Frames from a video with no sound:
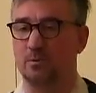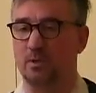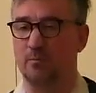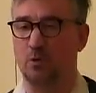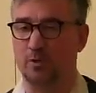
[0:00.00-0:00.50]

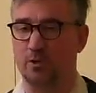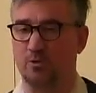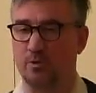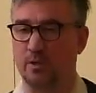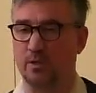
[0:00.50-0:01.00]
a
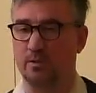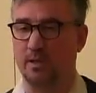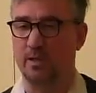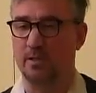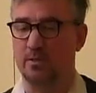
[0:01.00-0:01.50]
monastery
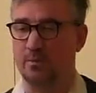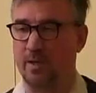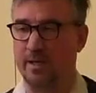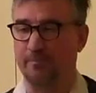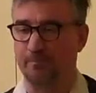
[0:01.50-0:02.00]
in
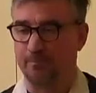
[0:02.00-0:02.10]
Tibet.